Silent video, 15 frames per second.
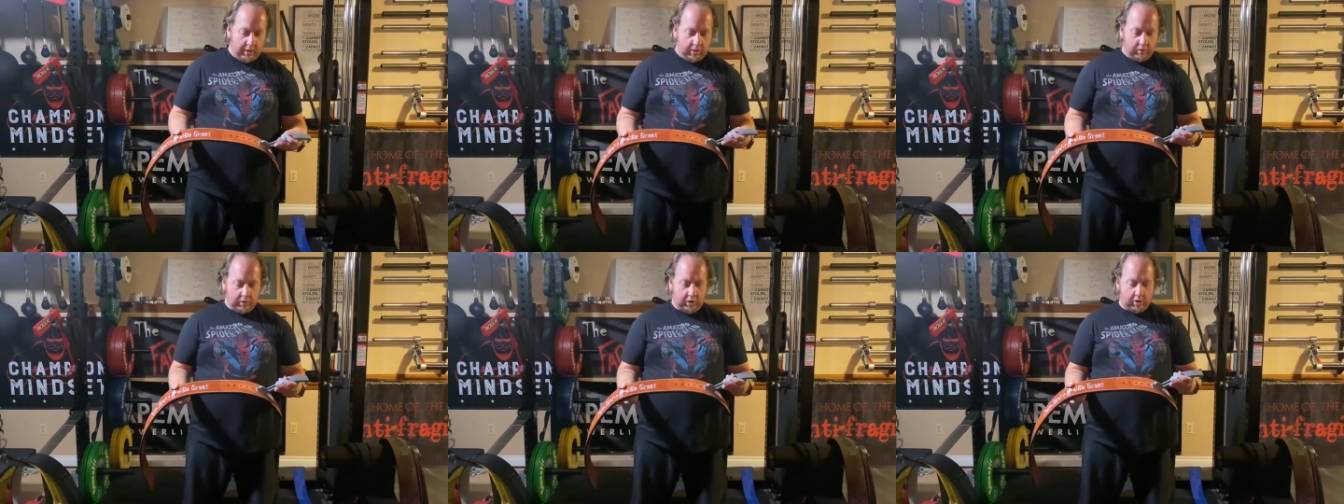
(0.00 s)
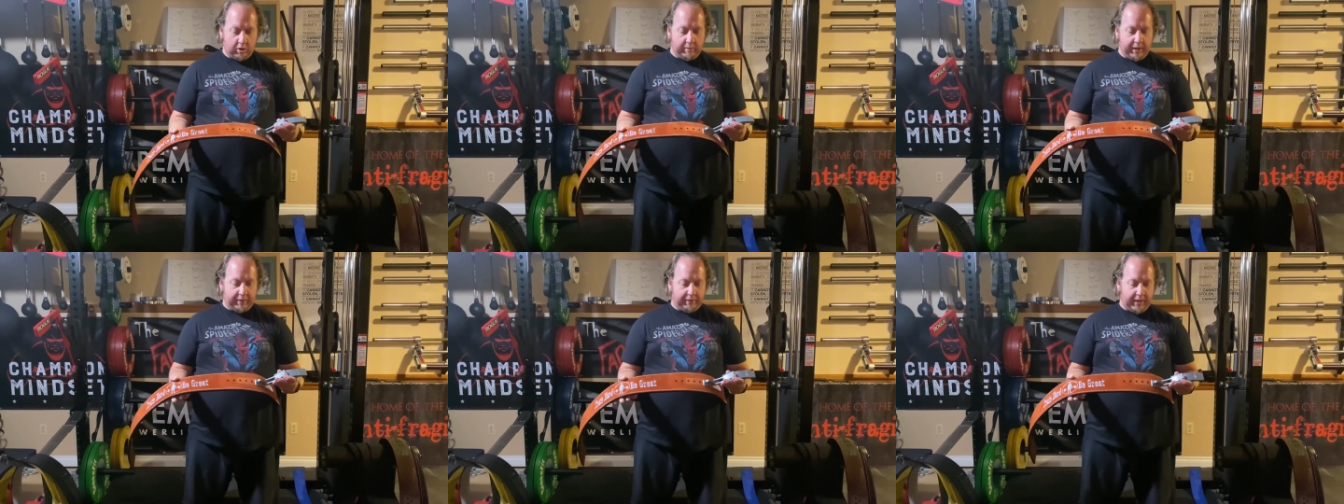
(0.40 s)
We heard
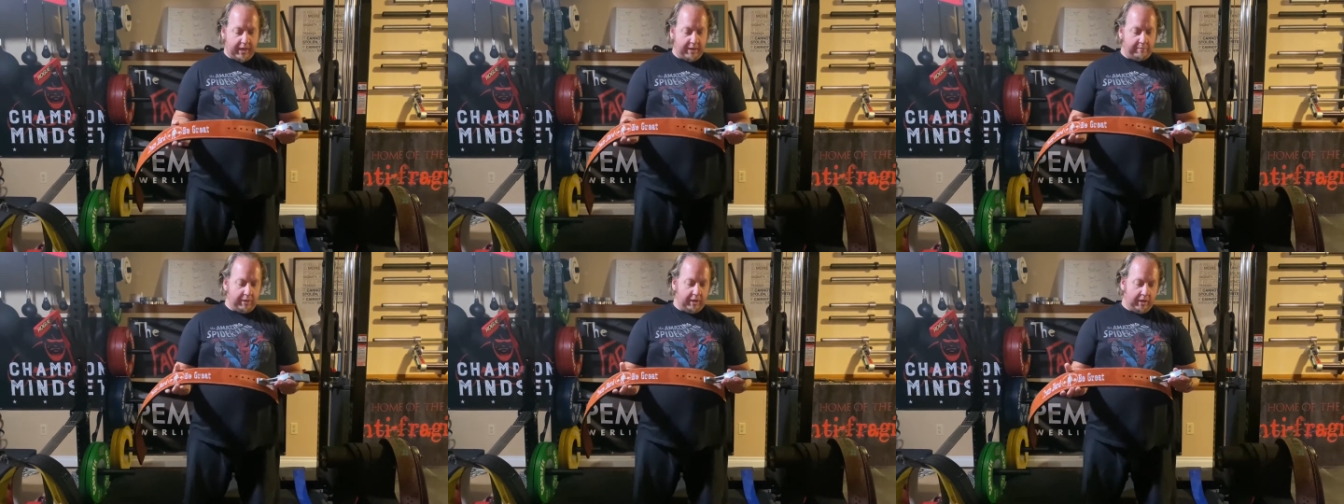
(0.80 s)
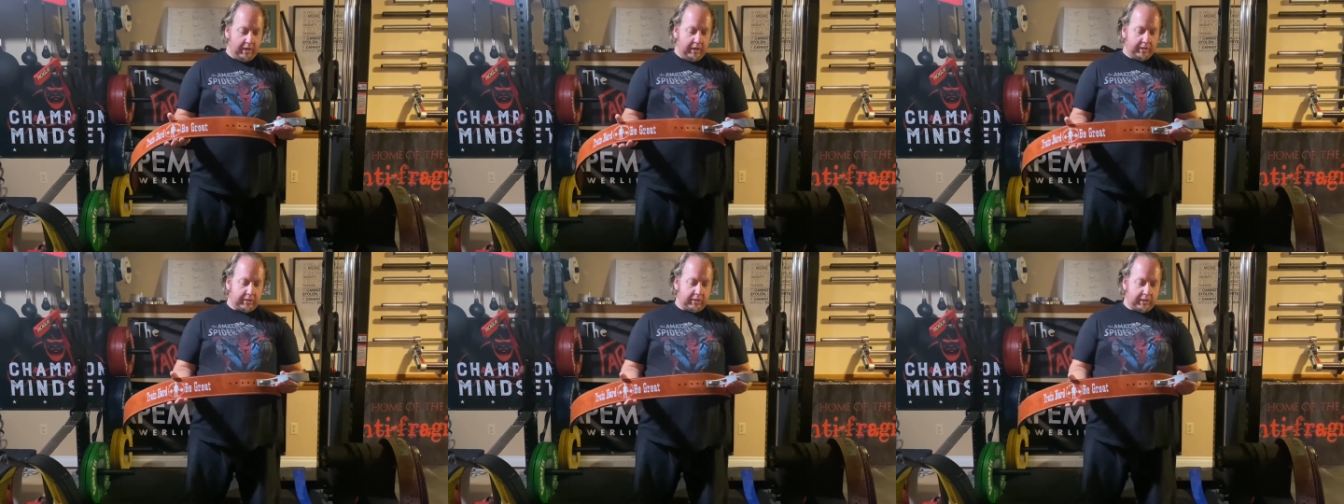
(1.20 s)
about them.
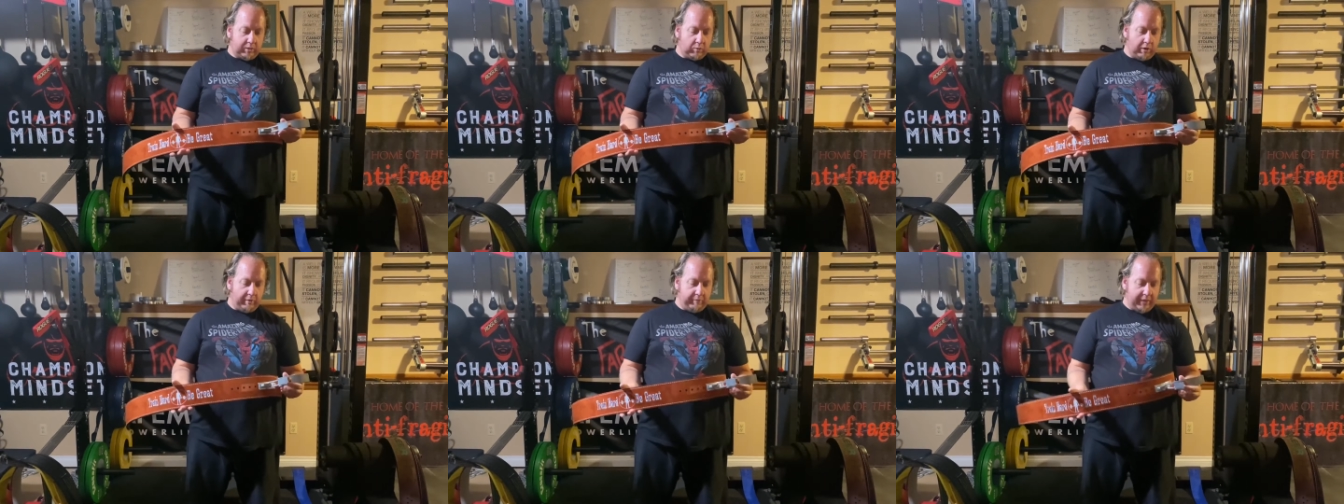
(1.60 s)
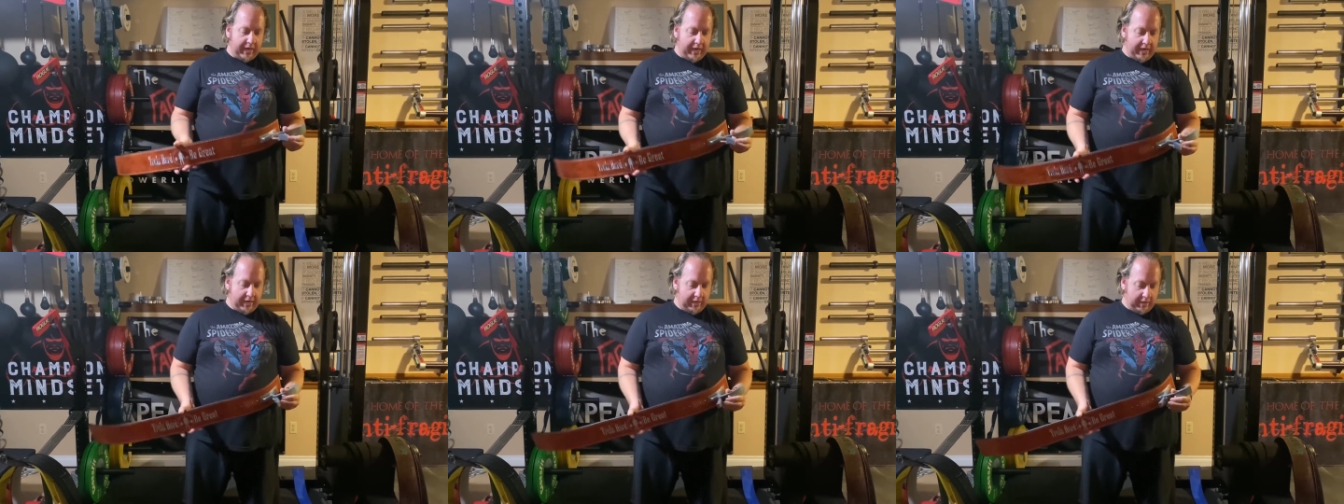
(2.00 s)
So this would have
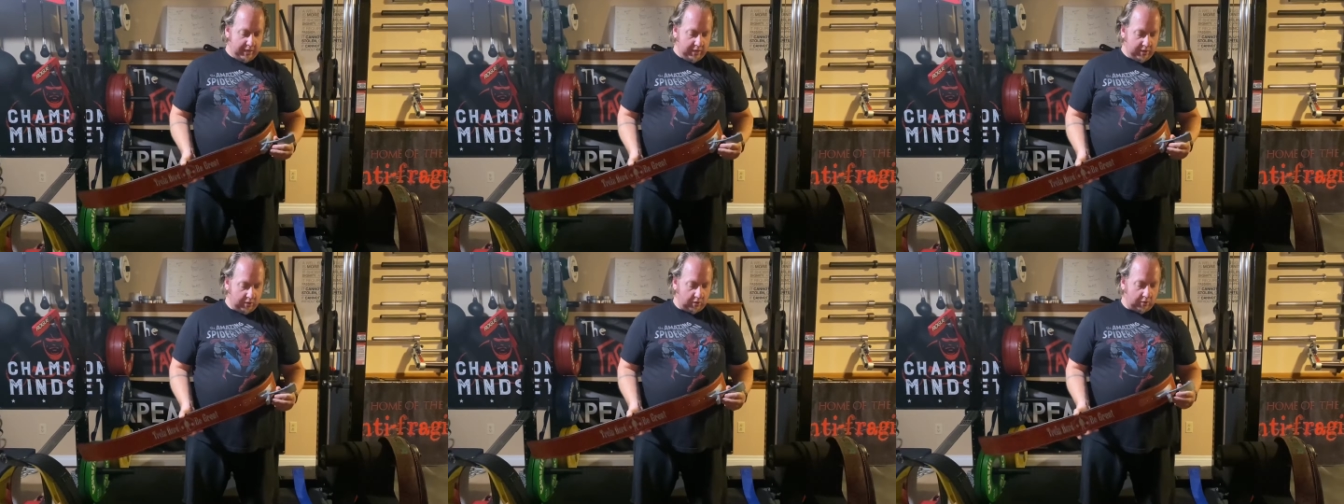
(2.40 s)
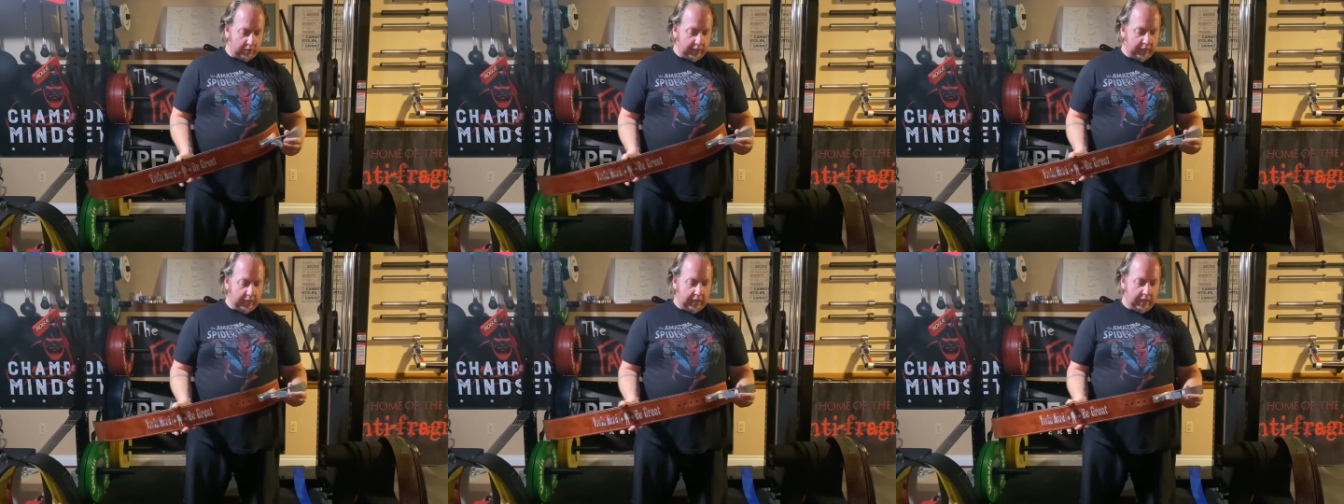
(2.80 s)
been
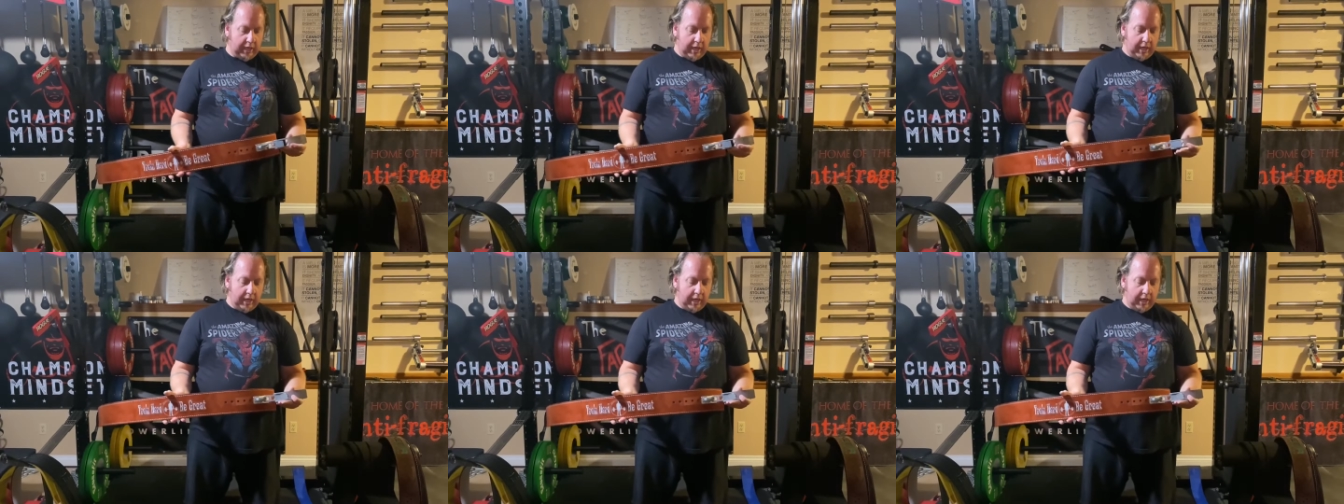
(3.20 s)
early